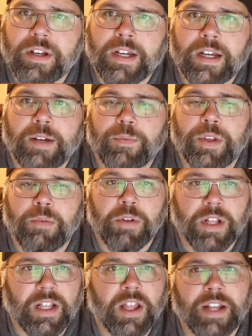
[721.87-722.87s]
Um, they
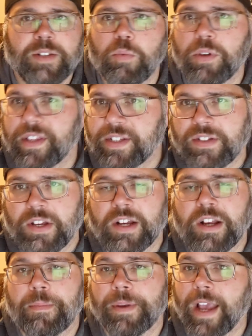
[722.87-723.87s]
really liked what they saw
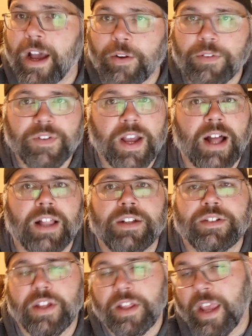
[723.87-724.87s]
coming out of
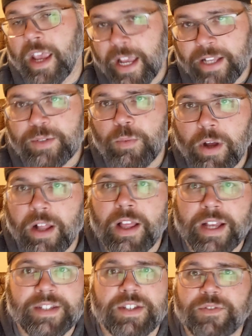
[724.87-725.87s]
college, and as
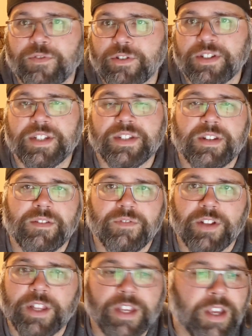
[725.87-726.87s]
well as his first season in
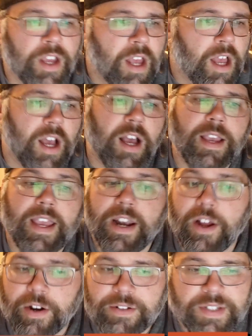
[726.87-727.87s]
Philly. Uh, he had
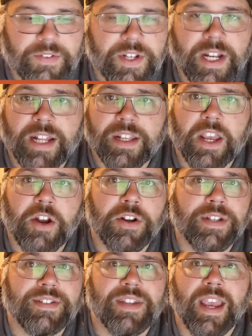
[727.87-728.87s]
one hundred seventy-nine
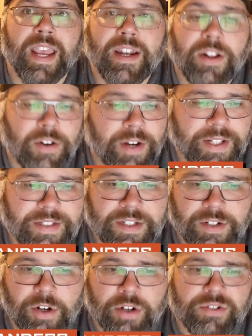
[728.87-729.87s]
carries, eight hundred
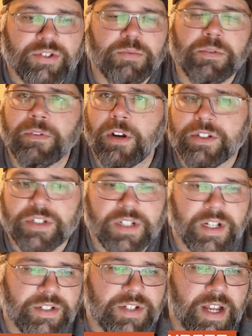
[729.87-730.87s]
eighteen yards, three rushing
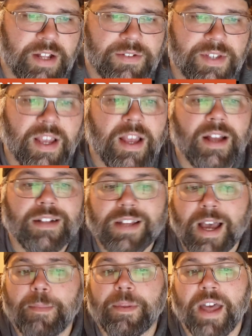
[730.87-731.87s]
touchdowns. On
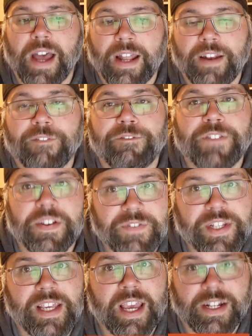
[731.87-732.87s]
top of that,
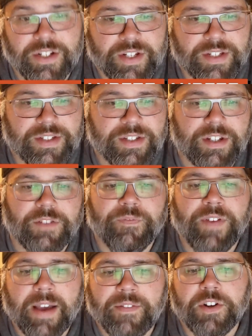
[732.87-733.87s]
fifty catches,
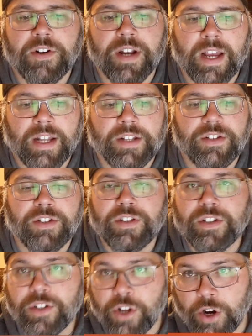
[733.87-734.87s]
five hundred nine
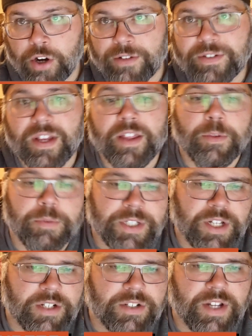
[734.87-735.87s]
yards, and
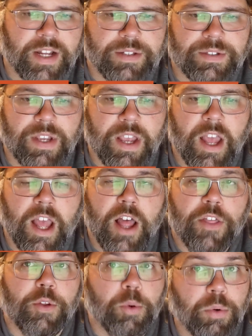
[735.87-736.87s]
three touchdowns.
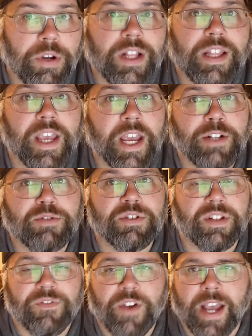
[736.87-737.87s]
The really
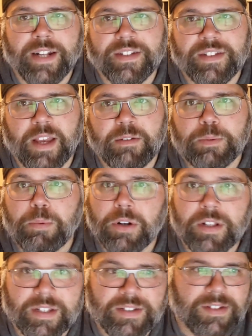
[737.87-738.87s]
interesting fact is, I was
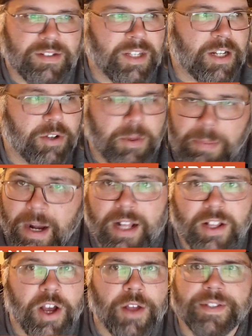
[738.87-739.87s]
putting this, you know,
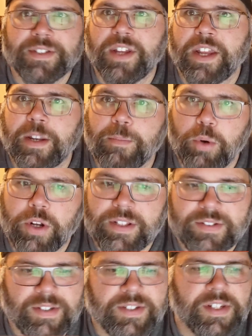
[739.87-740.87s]
compiling all this data and putting
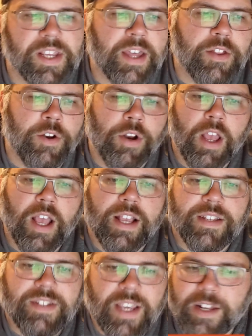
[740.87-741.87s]
this list together,
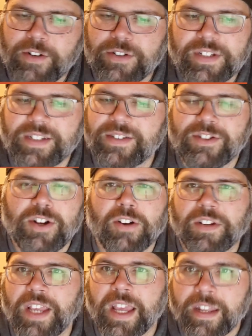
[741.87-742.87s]
Sanders didn't
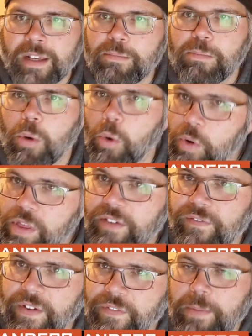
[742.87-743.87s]
start getting more
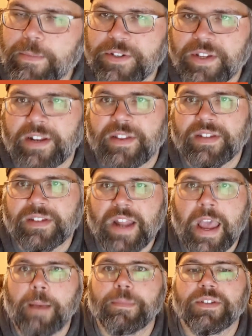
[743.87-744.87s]
than fifty percent of the
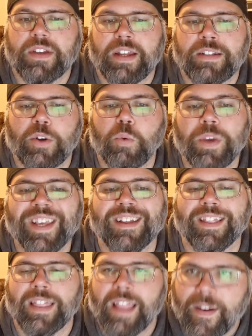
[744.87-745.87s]
snaps until week
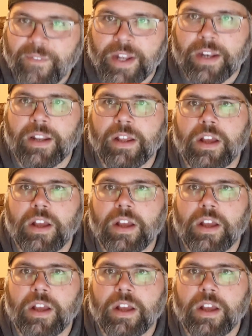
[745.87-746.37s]
eleven.